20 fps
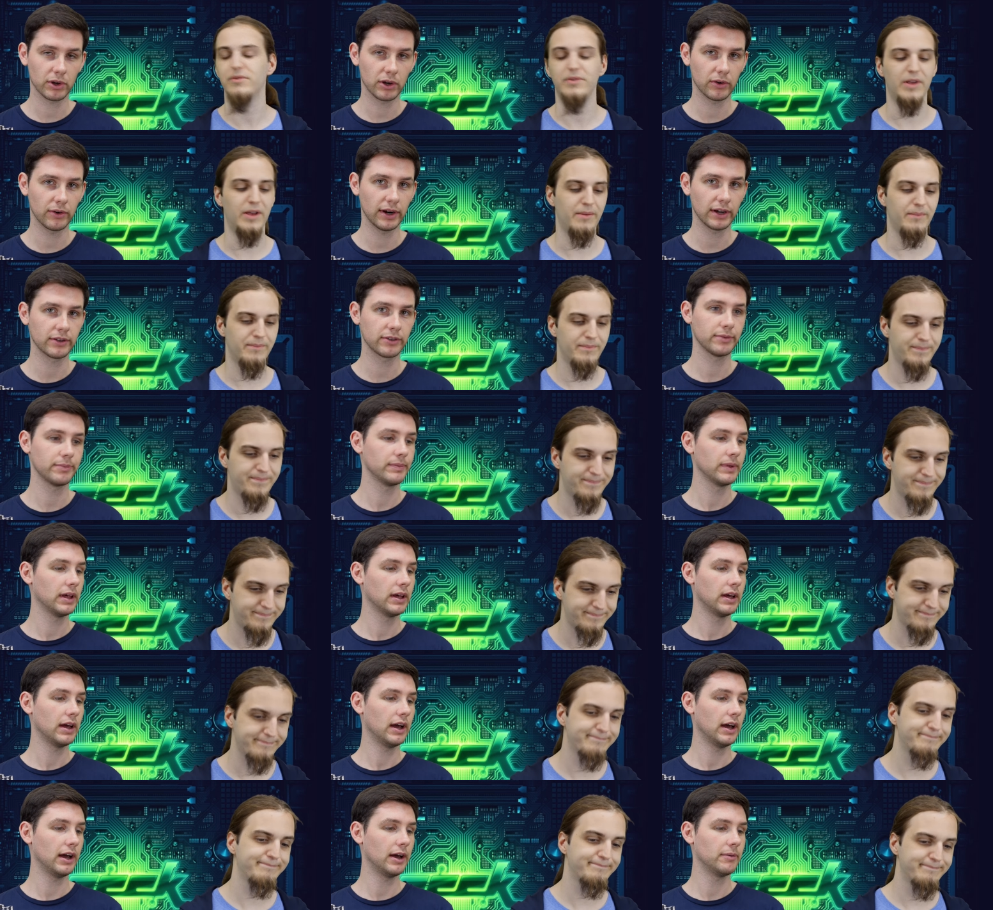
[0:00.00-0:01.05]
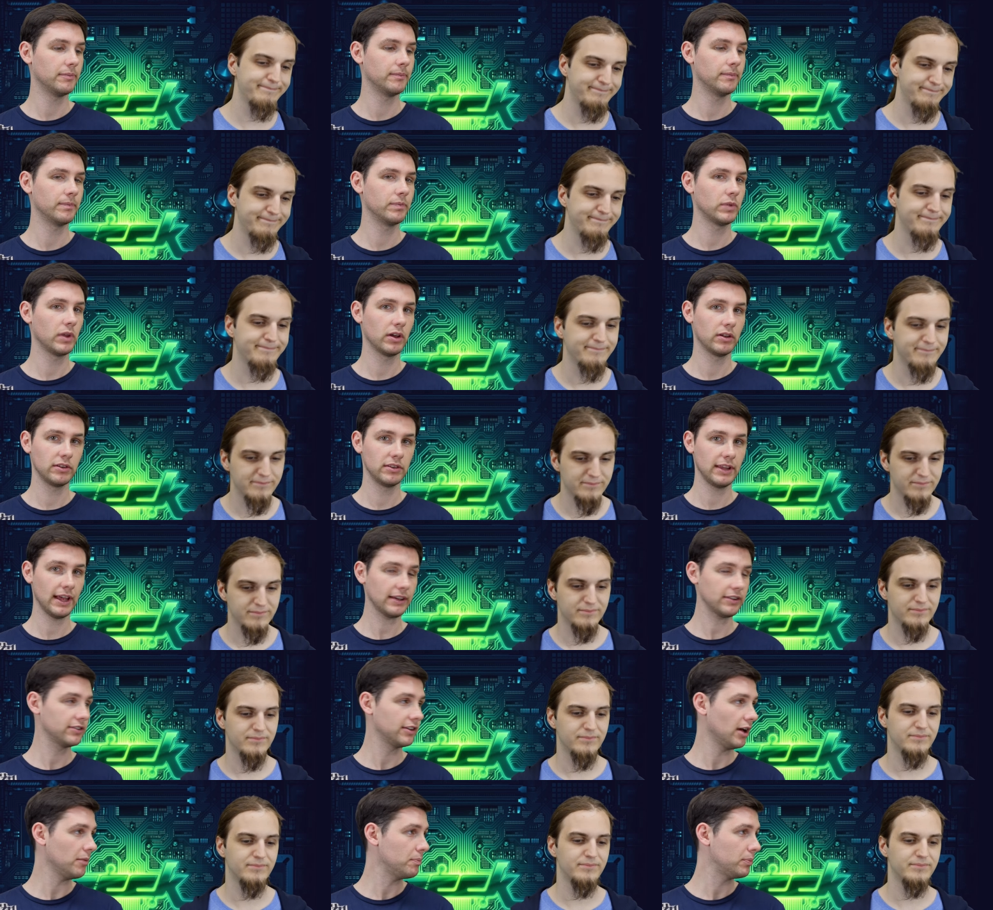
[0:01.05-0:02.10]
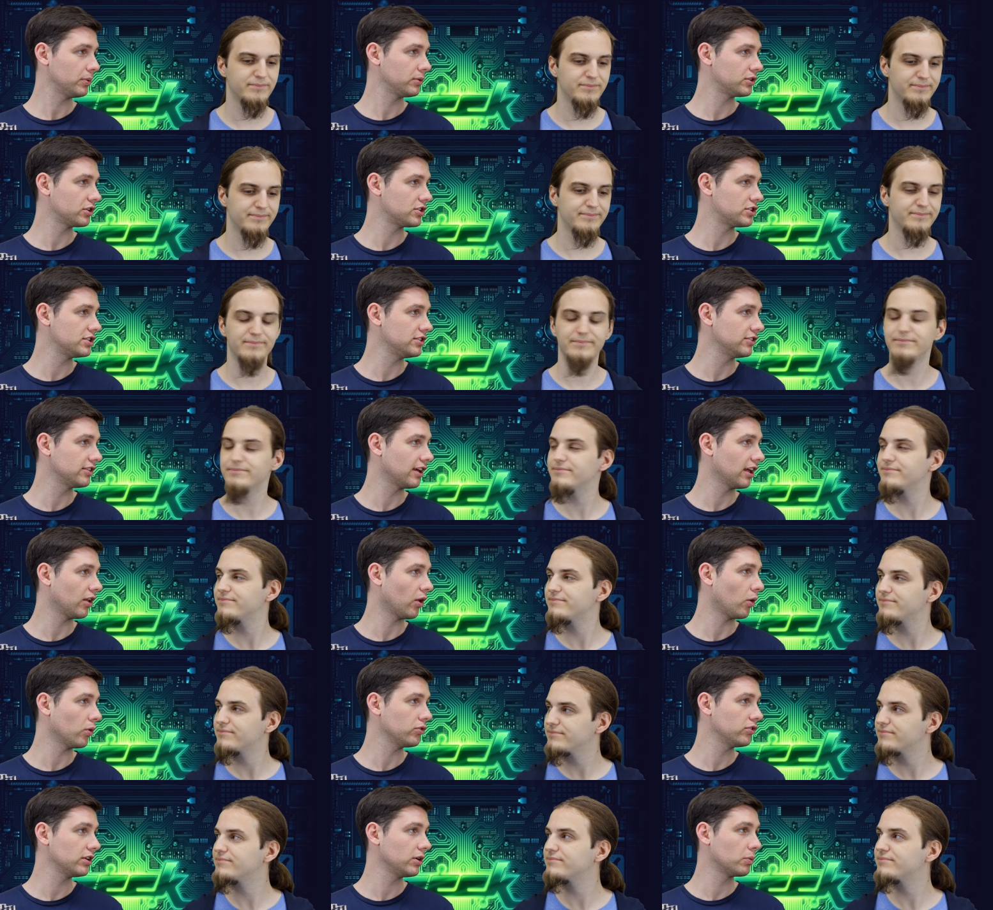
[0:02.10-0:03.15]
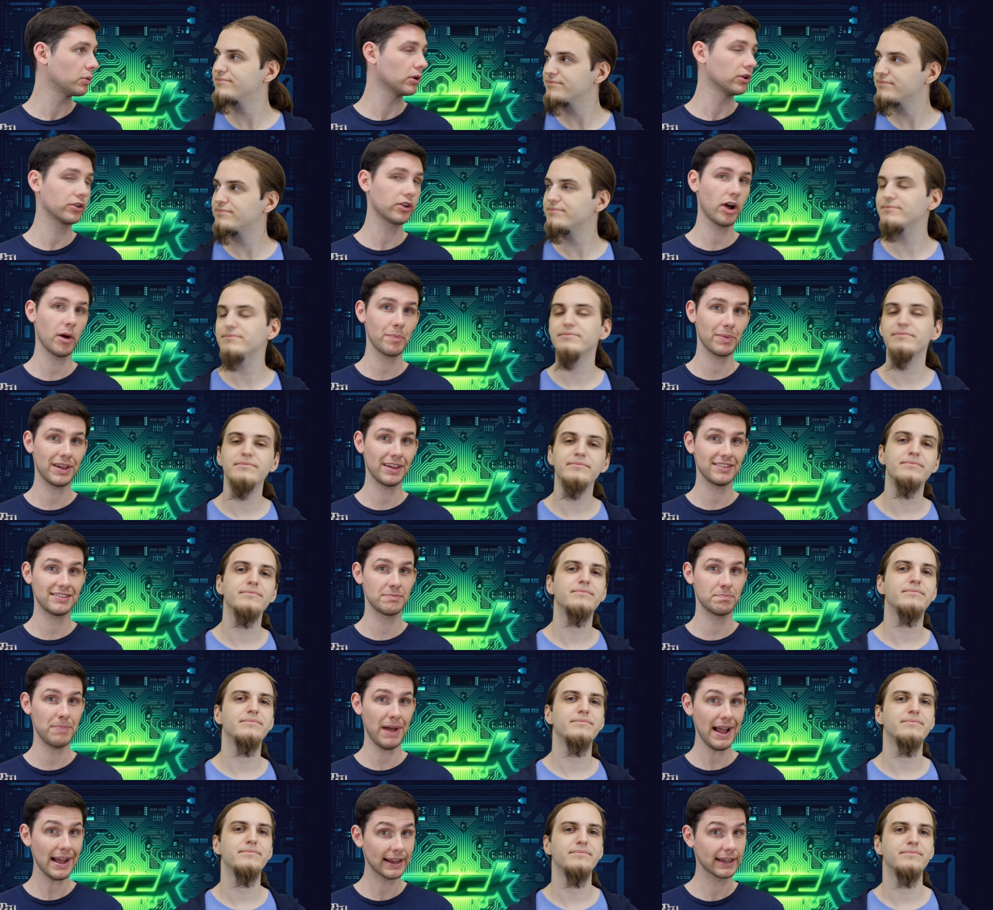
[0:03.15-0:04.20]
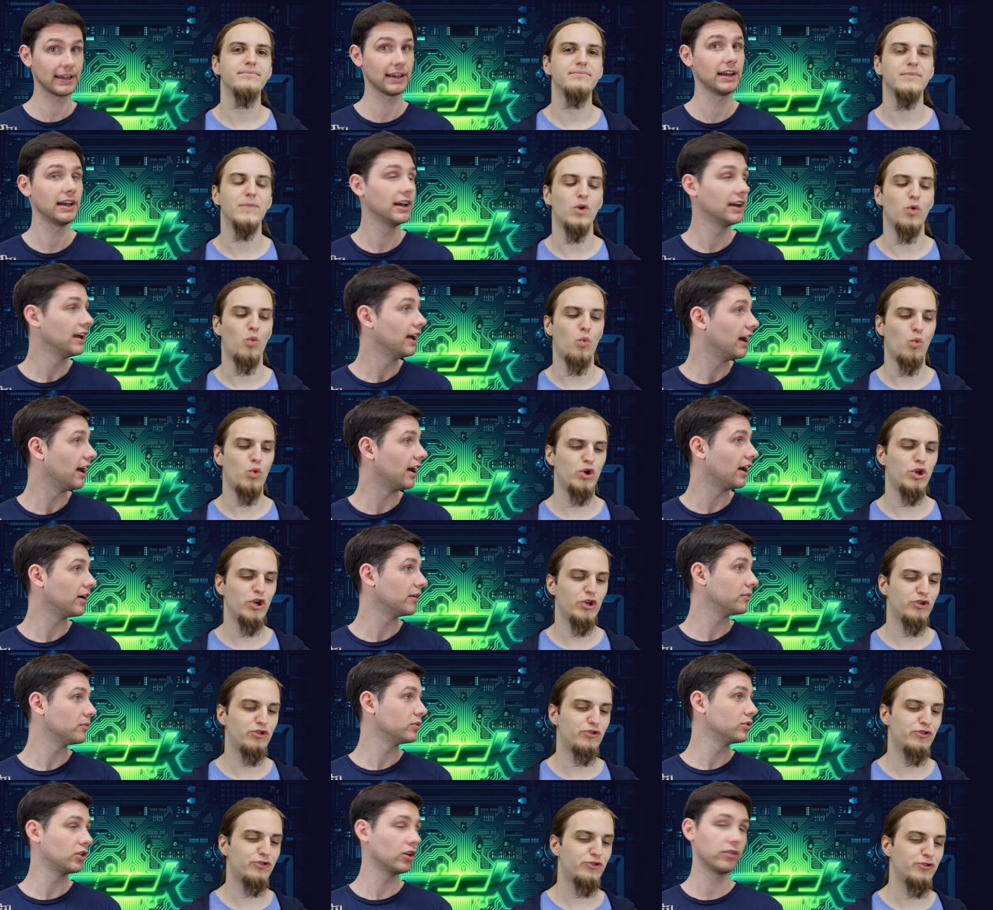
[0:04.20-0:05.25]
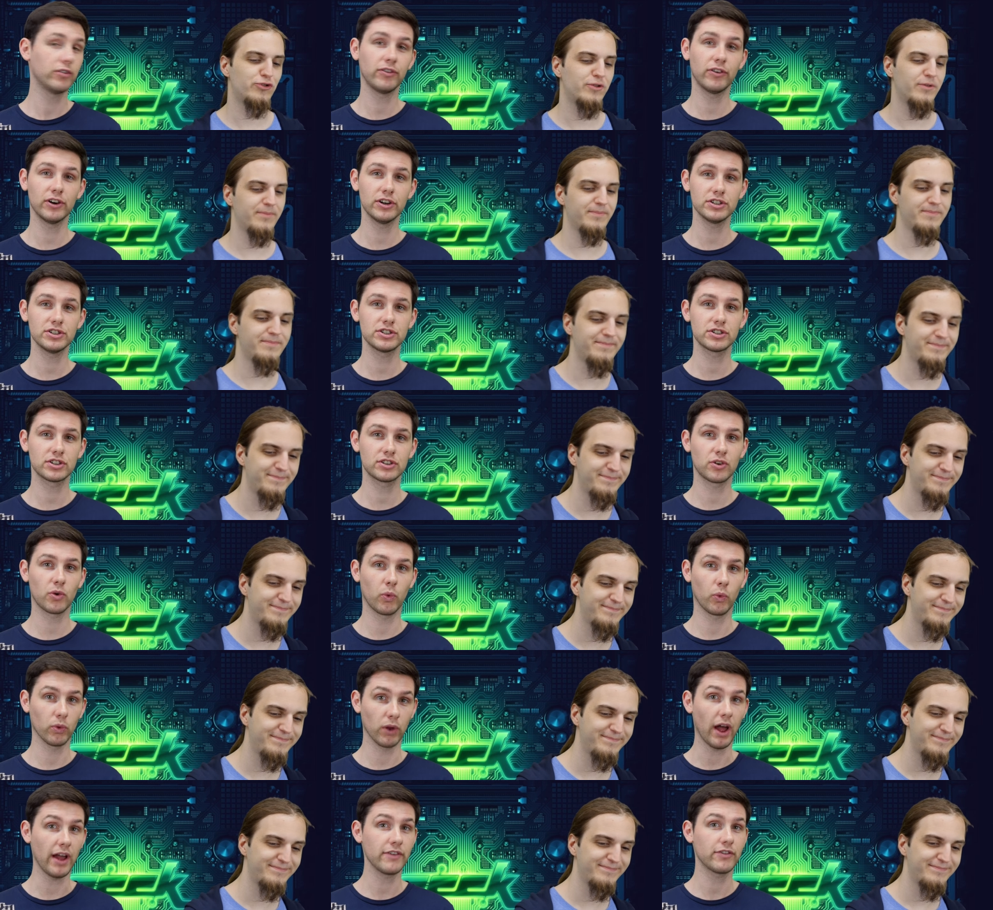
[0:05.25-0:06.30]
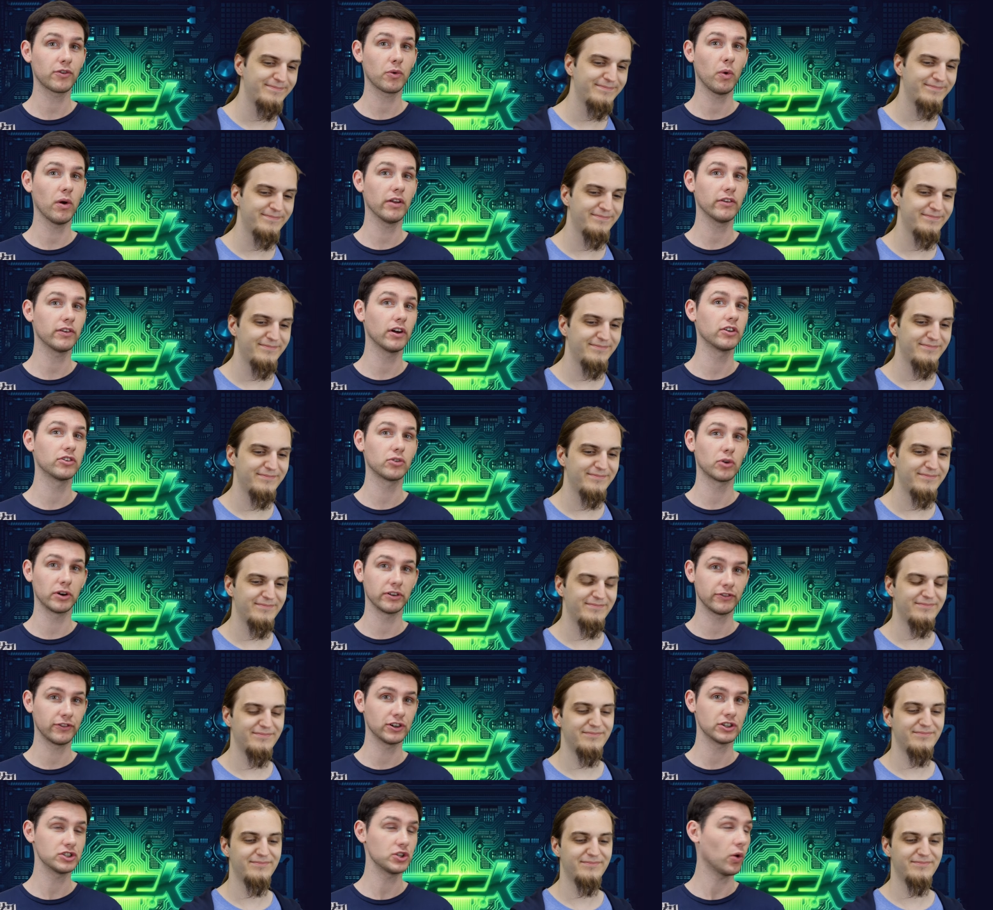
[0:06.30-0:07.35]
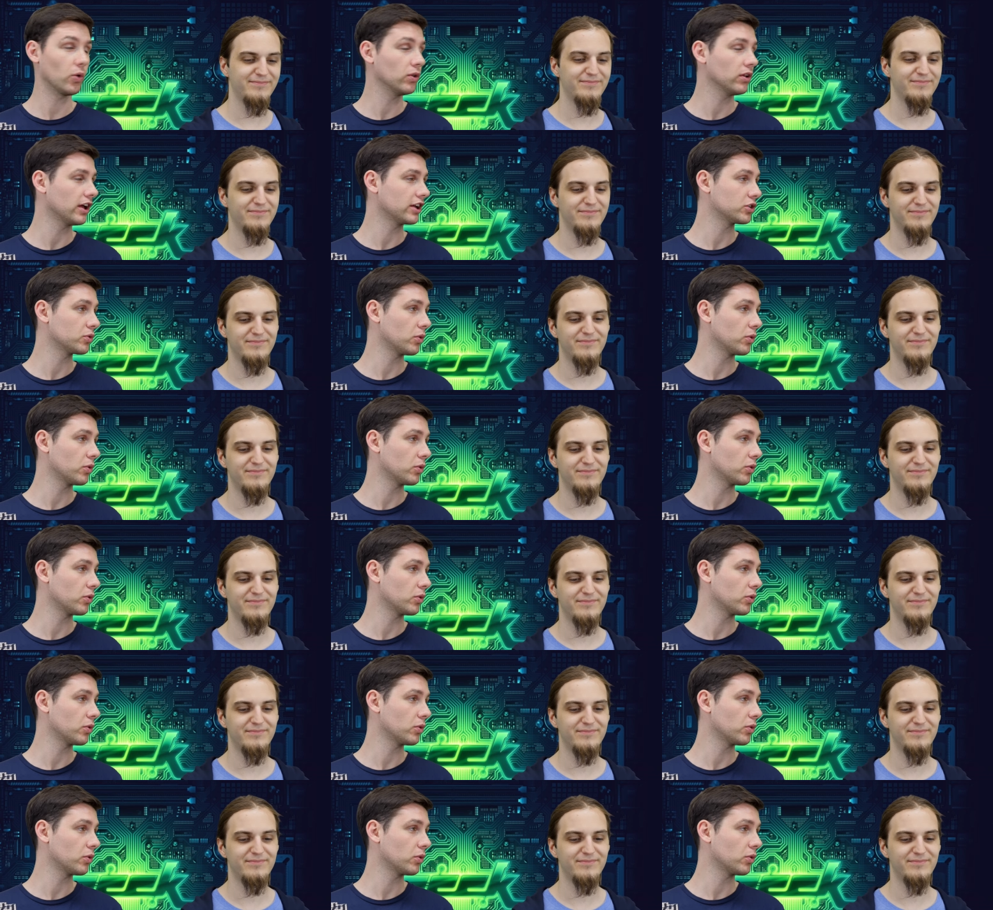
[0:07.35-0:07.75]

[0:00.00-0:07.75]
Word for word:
Speaker 1: correct. Next up, the G-Skill OC World Cup is back. The first first online